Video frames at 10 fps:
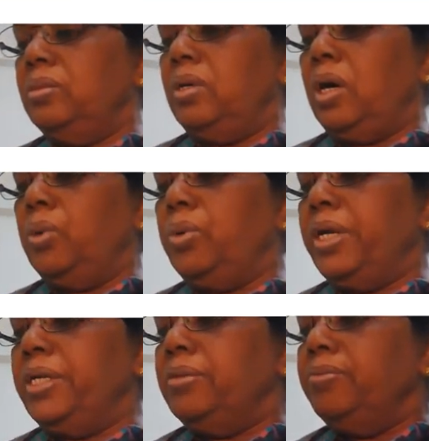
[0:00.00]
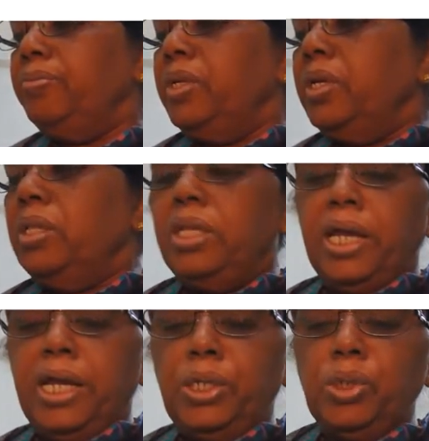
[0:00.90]
outlet,
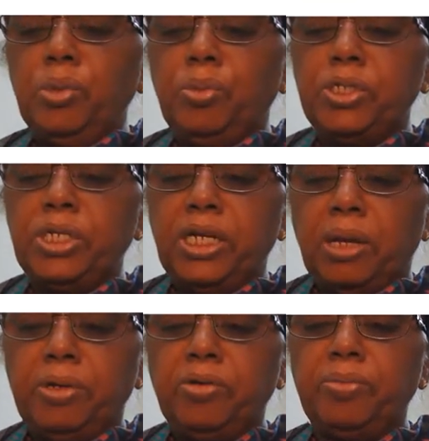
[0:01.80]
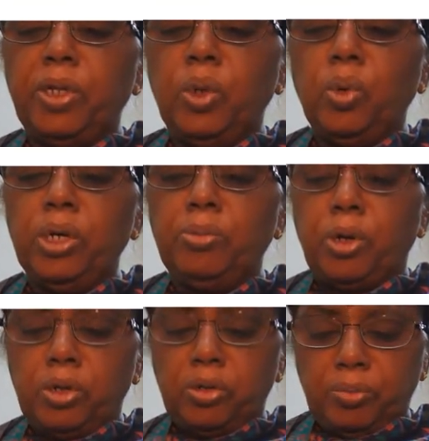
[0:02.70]
the anterior-posterior diameter from the lower
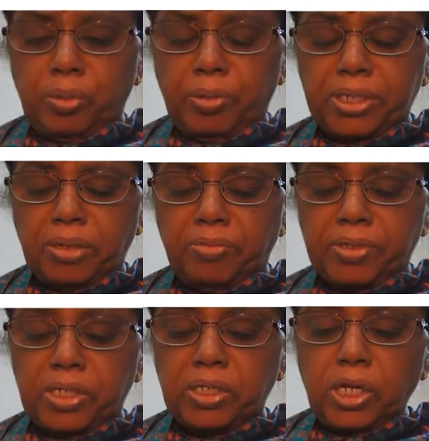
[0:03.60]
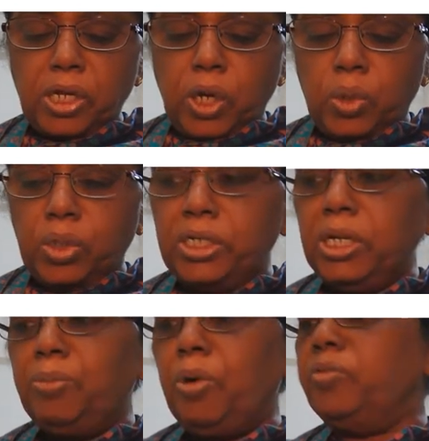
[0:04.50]
border of the pubic symphysis to the
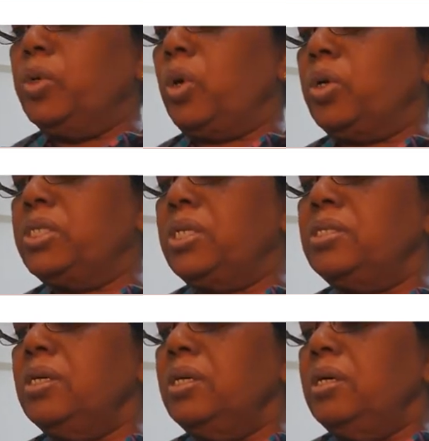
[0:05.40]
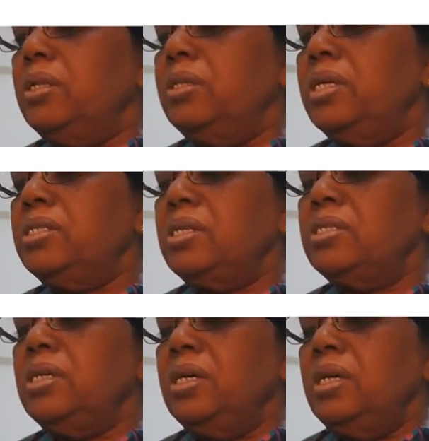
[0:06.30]
tip of the coccyx, this
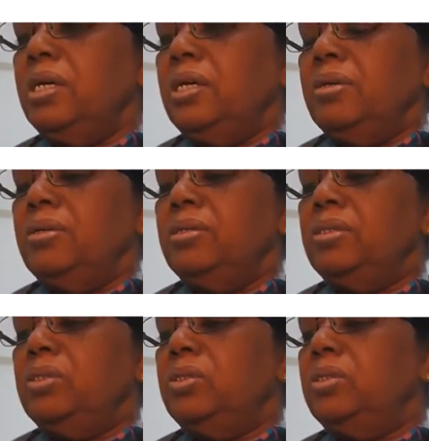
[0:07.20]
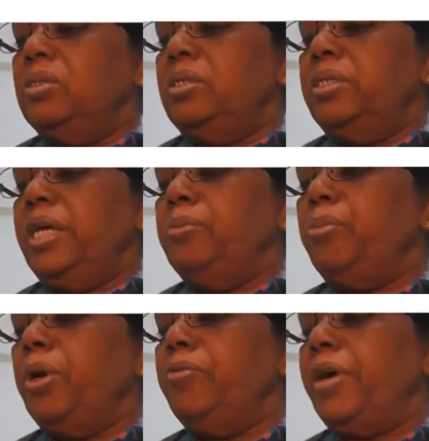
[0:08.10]
is
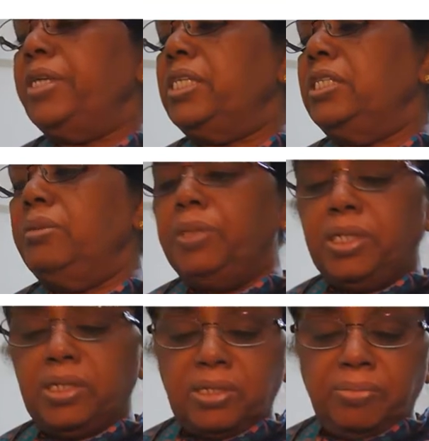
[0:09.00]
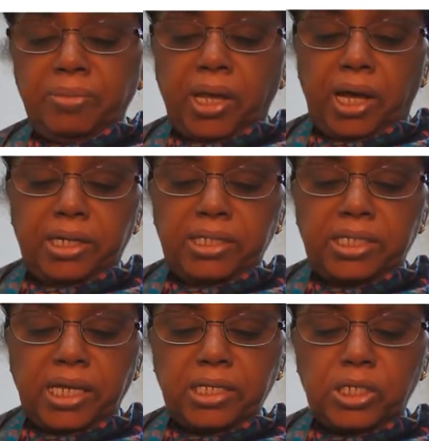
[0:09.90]
10.5 centimeters, and in
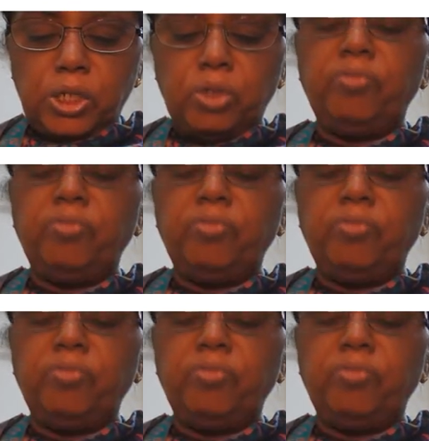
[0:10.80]
second stage of